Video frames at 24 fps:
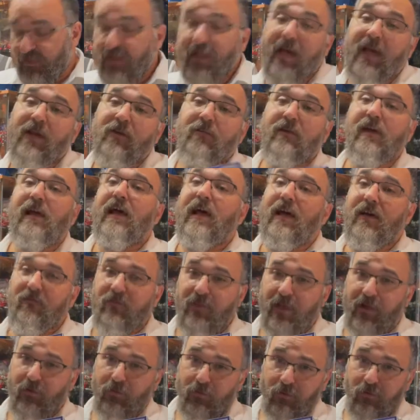I don't have
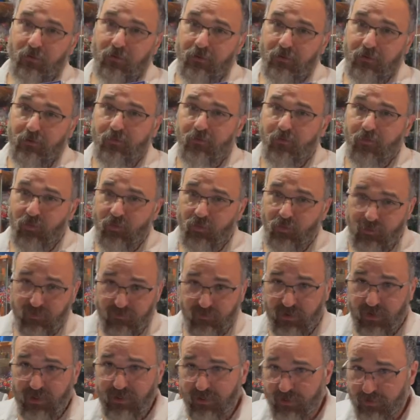that rule
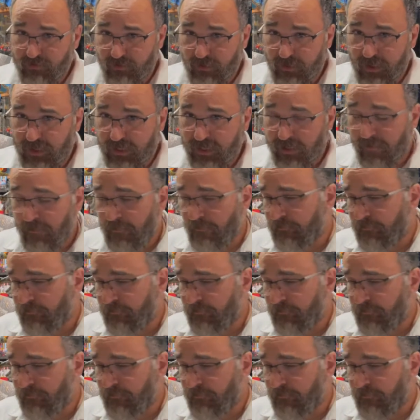with any other line.